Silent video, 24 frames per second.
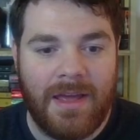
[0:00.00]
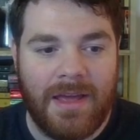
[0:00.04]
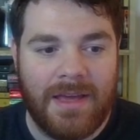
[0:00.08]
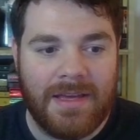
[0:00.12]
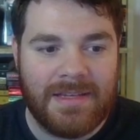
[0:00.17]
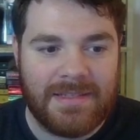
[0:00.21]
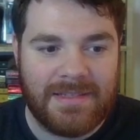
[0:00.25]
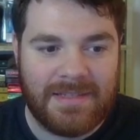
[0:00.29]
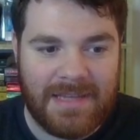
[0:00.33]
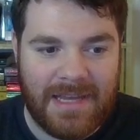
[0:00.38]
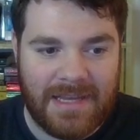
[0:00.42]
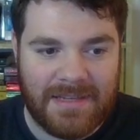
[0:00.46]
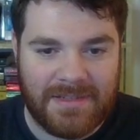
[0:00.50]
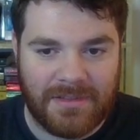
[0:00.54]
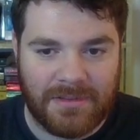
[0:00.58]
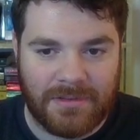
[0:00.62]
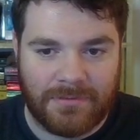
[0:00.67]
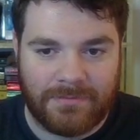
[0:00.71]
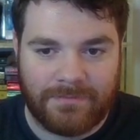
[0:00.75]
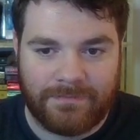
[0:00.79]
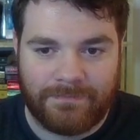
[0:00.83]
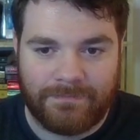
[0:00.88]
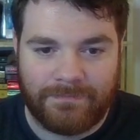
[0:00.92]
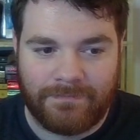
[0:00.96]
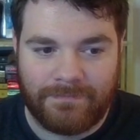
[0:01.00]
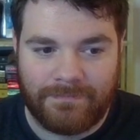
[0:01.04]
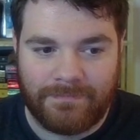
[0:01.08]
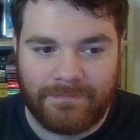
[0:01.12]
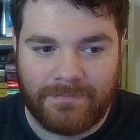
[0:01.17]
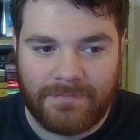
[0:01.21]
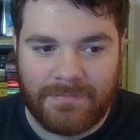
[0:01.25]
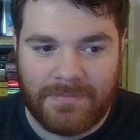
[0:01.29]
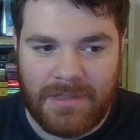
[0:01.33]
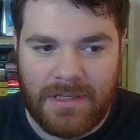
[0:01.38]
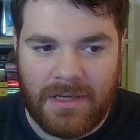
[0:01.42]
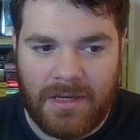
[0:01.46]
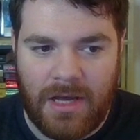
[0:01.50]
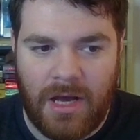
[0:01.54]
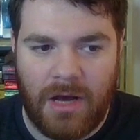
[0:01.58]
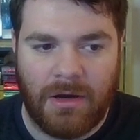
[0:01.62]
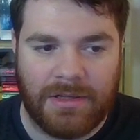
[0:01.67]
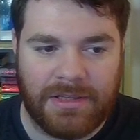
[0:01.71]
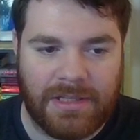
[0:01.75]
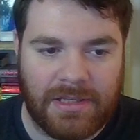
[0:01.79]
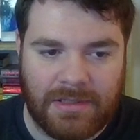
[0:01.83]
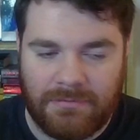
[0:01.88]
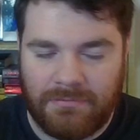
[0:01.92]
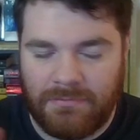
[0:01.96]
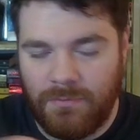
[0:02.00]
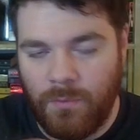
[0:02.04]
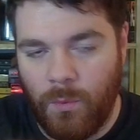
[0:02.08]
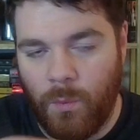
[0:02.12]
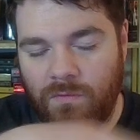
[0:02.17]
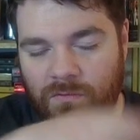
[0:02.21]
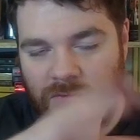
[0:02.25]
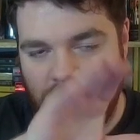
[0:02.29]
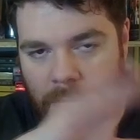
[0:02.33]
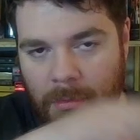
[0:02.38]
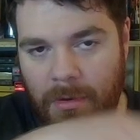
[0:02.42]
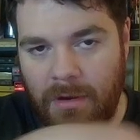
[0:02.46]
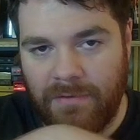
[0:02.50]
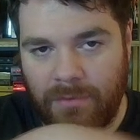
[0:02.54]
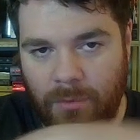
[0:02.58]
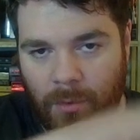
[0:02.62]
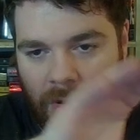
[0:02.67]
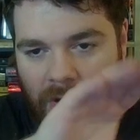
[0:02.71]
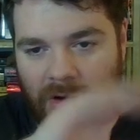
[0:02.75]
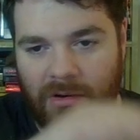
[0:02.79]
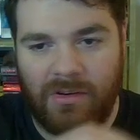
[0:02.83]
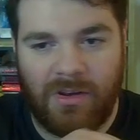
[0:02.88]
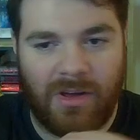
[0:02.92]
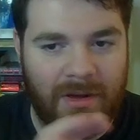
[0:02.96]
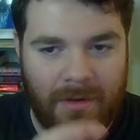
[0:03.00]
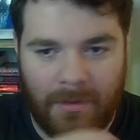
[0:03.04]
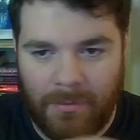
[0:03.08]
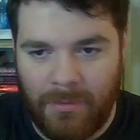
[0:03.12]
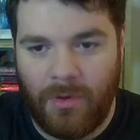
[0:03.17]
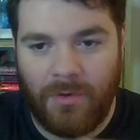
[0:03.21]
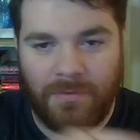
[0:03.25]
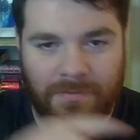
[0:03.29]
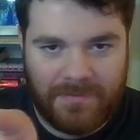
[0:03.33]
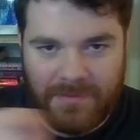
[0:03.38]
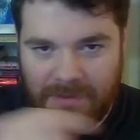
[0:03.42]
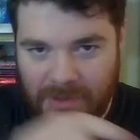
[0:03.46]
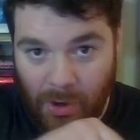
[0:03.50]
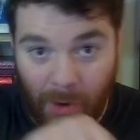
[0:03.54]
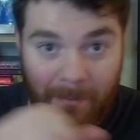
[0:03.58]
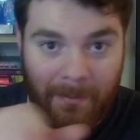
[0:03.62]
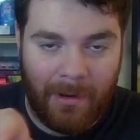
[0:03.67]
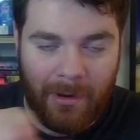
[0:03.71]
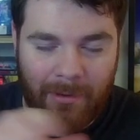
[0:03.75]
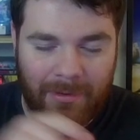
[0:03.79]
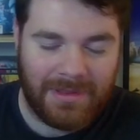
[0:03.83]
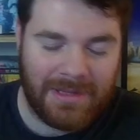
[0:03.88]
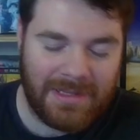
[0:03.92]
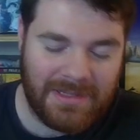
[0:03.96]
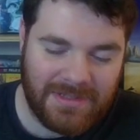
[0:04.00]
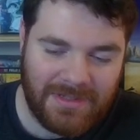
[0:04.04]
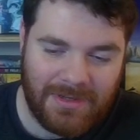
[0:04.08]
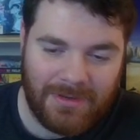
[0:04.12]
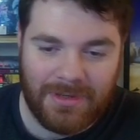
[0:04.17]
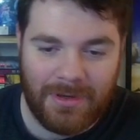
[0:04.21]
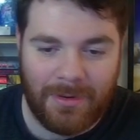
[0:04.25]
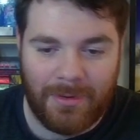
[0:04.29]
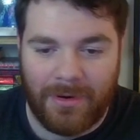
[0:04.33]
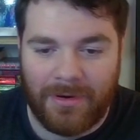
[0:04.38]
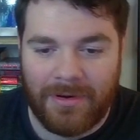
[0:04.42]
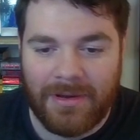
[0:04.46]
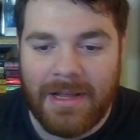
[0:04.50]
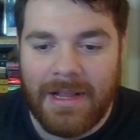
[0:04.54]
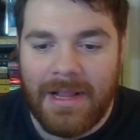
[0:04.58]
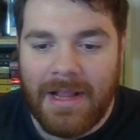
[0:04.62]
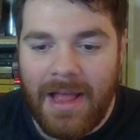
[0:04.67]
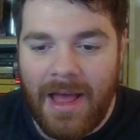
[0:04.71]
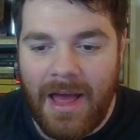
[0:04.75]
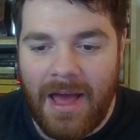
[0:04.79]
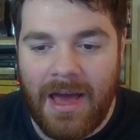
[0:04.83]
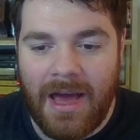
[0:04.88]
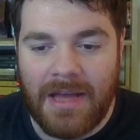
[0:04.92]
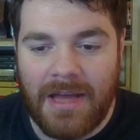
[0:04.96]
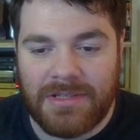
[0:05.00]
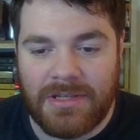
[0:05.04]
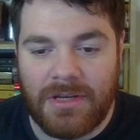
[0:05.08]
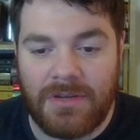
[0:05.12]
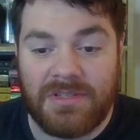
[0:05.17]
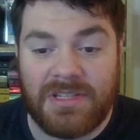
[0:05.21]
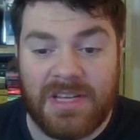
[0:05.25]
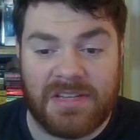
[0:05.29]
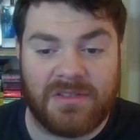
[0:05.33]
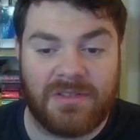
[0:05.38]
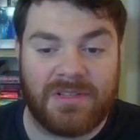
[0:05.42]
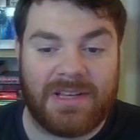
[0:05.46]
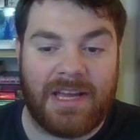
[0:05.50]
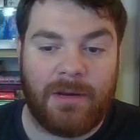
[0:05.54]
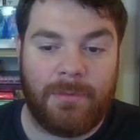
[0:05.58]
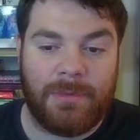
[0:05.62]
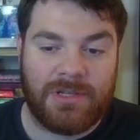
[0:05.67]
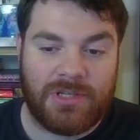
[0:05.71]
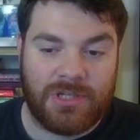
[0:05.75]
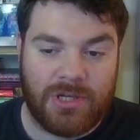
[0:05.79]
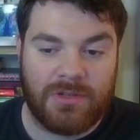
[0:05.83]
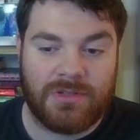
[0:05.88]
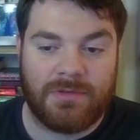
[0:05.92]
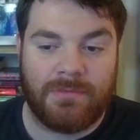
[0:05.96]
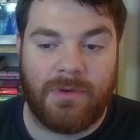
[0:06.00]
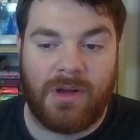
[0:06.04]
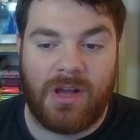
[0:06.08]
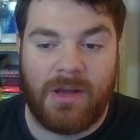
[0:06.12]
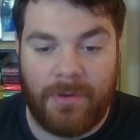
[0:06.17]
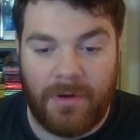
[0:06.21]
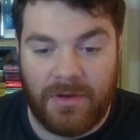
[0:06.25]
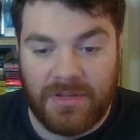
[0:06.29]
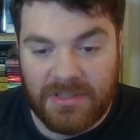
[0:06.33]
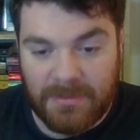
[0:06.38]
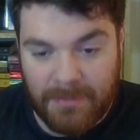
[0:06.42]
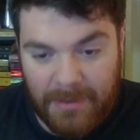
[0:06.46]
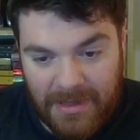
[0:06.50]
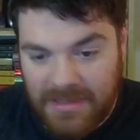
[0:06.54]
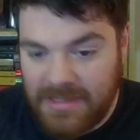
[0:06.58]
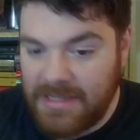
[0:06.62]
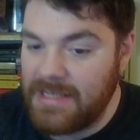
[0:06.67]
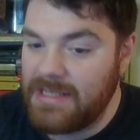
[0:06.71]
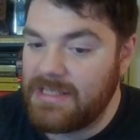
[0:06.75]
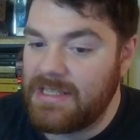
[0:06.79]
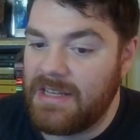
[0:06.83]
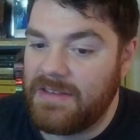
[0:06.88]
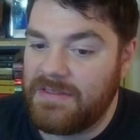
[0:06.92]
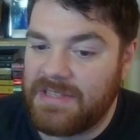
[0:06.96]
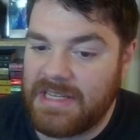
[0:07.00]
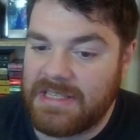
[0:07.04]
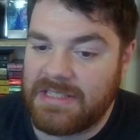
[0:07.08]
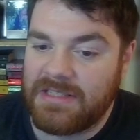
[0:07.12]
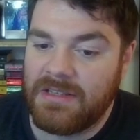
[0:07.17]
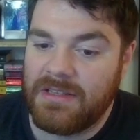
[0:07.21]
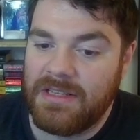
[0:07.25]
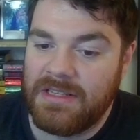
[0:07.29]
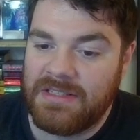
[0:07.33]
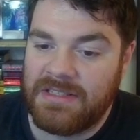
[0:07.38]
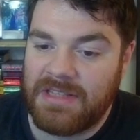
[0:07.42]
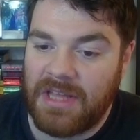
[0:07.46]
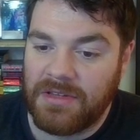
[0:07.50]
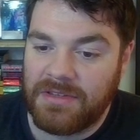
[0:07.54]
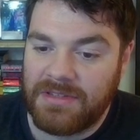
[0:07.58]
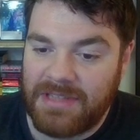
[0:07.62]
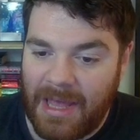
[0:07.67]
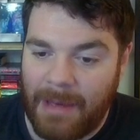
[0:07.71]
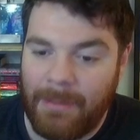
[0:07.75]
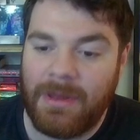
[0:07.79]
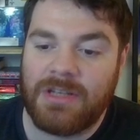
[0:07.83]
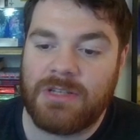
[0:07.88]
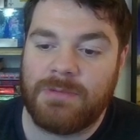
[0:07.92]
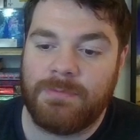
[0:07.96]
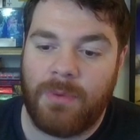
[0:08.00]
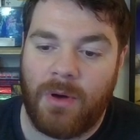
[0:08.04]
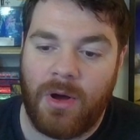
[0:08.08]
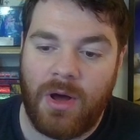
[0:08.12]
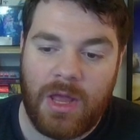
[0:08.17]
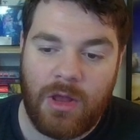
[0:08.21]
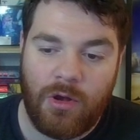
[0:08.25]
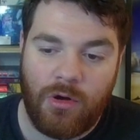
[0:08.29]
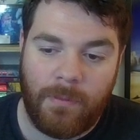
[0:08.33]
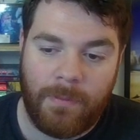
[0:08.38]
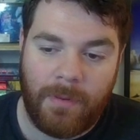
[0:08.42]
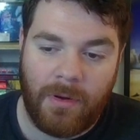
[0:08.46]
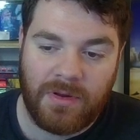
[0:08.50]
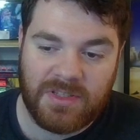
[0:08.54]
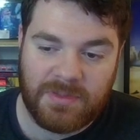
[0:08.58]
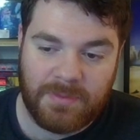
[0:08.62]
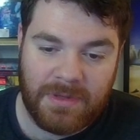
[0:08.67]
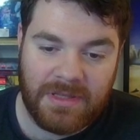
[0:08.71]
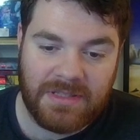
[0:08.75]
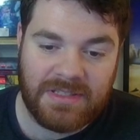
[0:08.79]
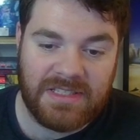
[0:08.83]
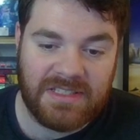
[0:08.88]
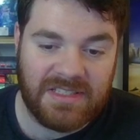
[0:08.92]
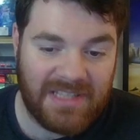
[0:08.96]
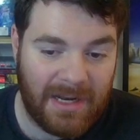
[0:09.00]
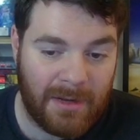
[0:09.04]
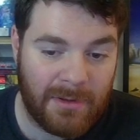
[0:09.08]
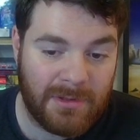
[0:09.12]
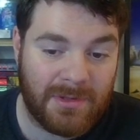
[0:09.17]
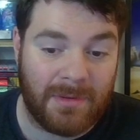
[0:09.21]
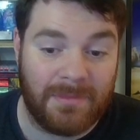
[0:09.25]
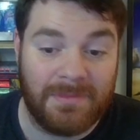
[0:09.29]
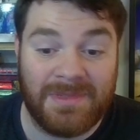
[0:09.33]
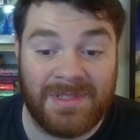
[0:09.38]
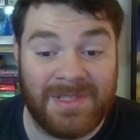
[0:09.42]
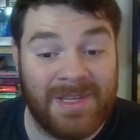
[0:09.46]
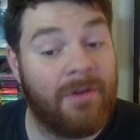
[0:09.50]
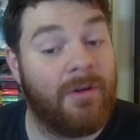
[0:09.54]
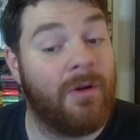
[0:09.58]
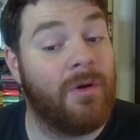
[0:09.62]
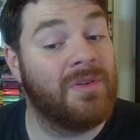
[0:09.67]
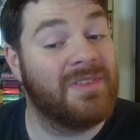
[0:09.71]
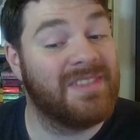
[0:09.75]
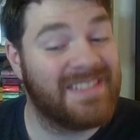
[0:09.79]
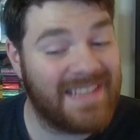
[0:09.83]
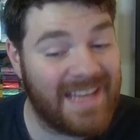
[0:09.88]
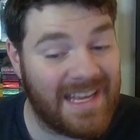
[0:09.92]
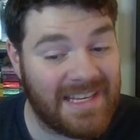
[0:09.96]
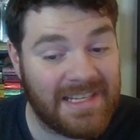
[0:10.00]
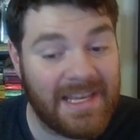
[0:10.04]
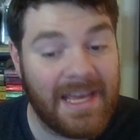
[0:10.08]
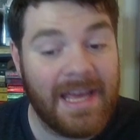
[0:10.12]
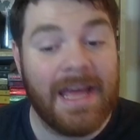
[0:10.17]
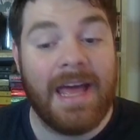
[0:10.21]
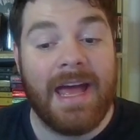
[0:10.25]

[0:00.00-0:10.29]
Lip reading: Cecil. Oh, I didn't remove the Warrior Light. I'm not comboing these two, don't worry. So Cecil cannot be chosen by your opponent's abilities. If Cecil is dealt damage by your opponent's abilities, the damage becomes 0 instead.